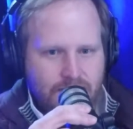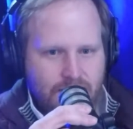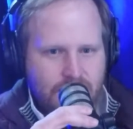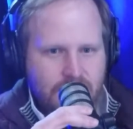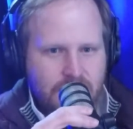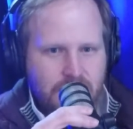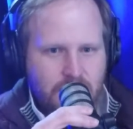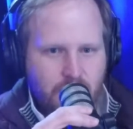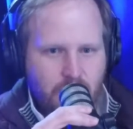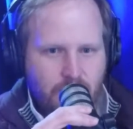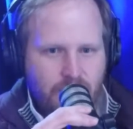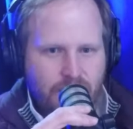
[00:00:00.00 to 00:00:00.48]

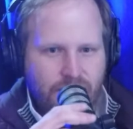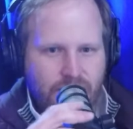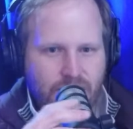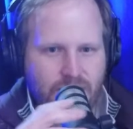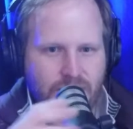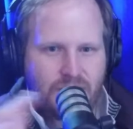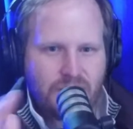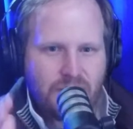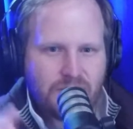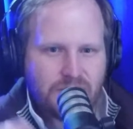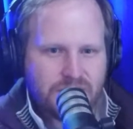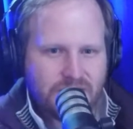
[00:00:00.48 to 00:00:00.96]
is one of
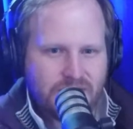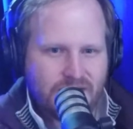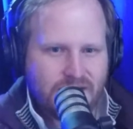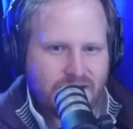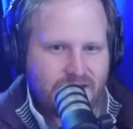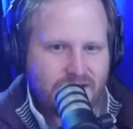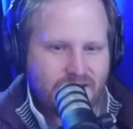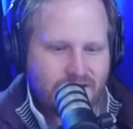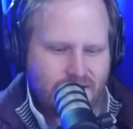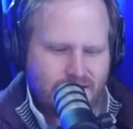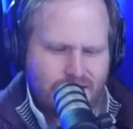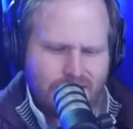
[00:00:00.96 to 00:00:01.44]
the most,
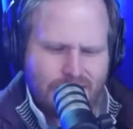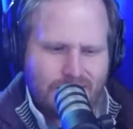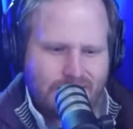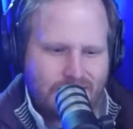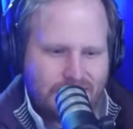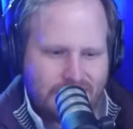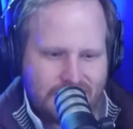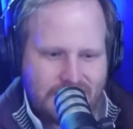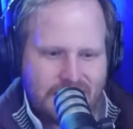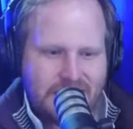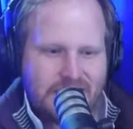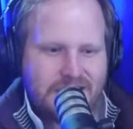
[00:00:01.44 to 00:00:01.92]
like,
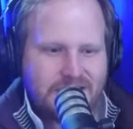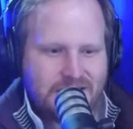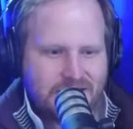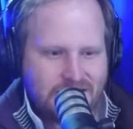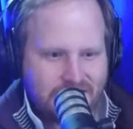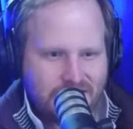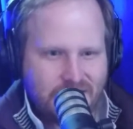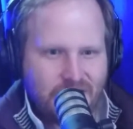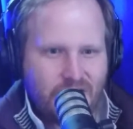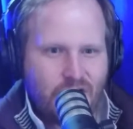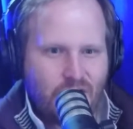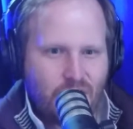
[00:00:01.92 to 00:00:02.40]
it's
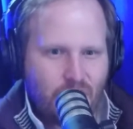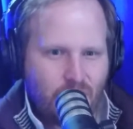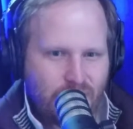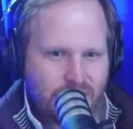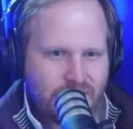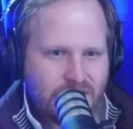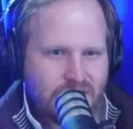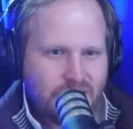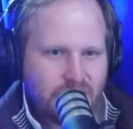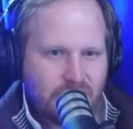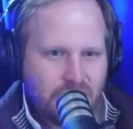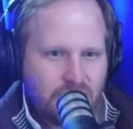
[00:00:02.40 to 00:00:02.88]
easy to know
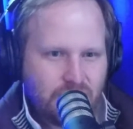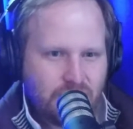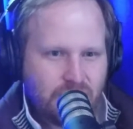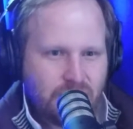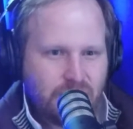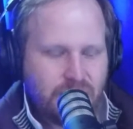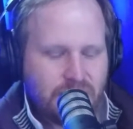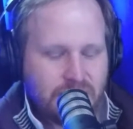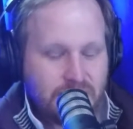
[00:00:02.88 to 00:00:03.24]
what to do,